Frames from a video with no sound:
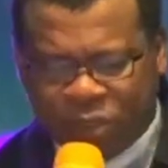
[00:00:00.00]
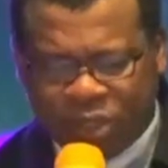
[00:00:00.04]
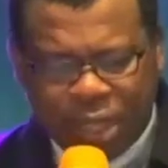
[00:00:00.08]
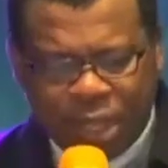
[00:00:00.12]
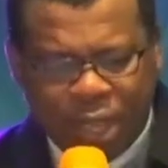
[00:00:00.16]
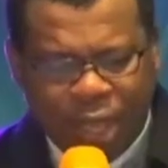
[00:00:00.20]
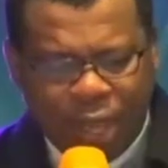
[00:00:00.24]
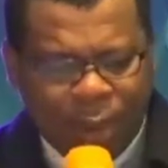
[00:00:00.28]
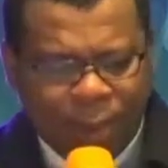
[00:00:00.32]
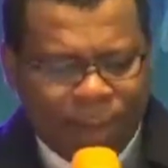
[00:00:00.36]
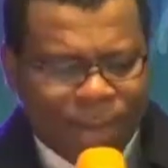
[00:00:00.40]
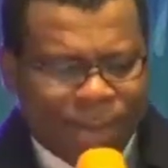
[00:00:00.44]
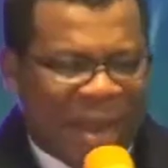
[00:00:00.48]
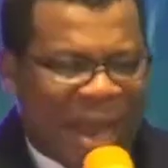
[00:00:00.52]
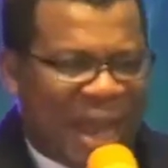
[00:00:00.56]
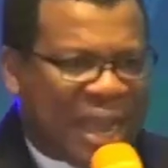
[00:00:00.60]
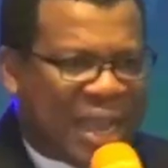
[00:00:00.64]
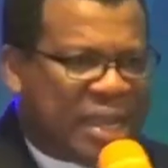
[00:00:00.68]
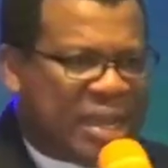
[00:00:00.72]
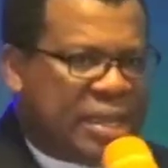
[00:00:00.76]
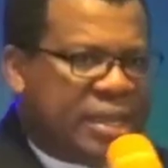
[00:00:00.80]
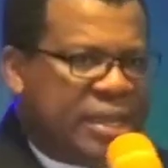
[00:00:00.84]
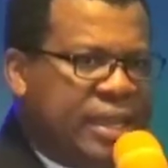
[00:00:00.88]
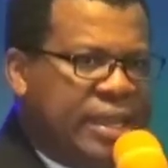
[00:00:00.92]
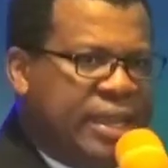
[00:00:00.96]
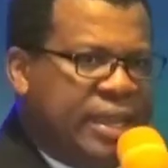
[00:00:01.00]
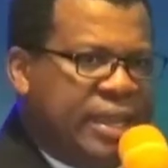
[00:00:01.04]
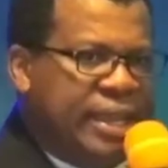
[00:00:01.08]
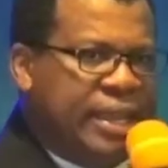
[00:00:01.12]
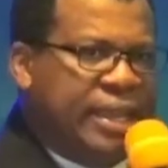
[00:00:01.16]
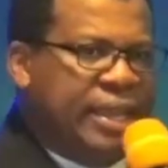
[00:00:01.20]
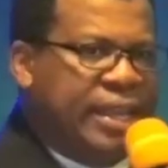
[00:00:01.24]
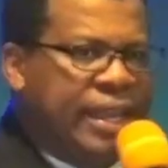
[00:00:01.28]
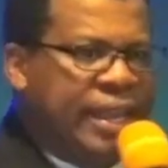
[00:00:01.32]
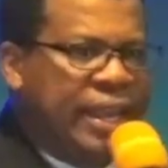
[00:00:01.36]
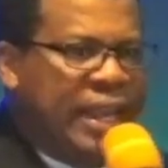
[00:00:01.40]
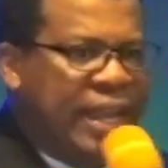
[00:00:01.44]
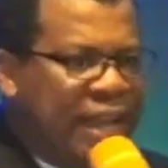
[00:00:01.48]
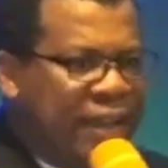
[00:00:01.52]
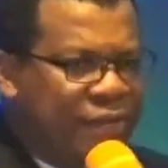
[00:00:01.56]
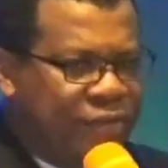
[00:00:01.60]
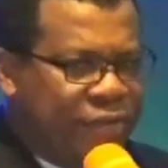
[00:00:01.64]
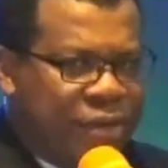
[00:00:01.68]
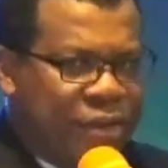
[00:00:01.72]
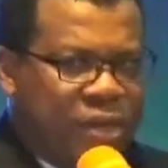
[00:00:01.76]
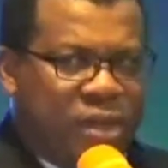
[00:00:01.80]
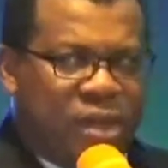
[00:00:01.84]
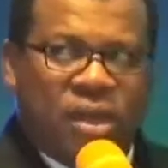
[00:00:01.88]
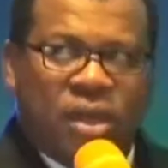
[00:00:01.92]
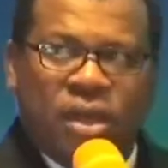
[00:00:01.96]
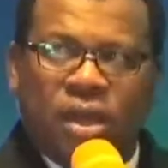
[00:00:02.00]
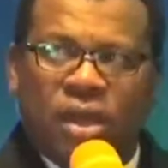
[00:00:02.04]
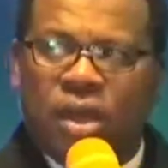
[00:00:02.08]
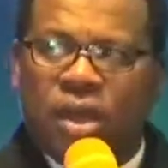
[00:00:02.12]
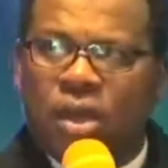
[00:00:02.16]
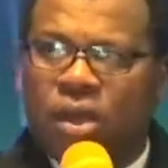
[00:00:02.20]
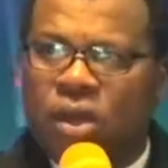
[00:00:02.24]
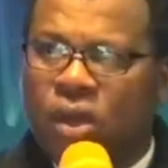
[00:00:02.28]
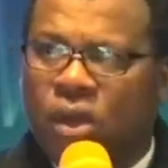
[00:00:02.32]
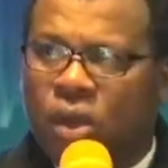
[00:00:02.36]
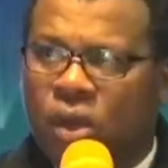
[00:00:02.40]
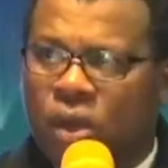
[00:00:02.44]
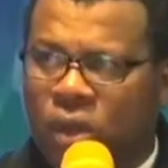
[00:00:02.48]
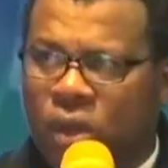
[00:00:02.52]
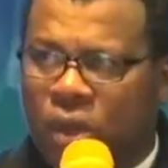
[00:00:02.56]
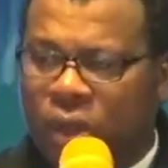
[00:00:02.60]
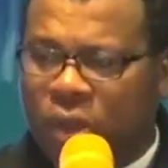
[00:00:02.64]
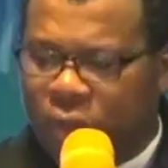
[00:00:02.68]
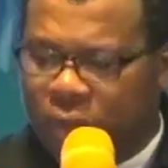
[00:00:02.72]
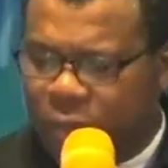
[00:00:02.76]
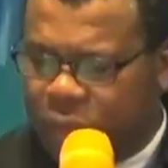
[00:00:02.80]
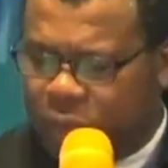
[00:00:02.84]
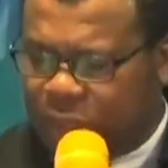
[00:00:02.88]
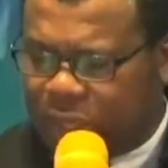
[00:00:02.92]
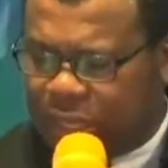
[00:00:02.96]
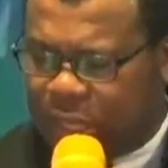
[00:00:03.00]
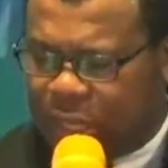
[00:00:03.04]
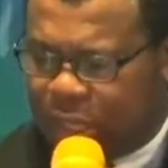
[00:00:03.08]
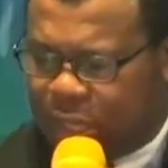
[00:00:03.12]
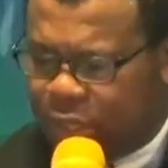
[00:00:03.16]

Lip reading: Mark 11. Okay,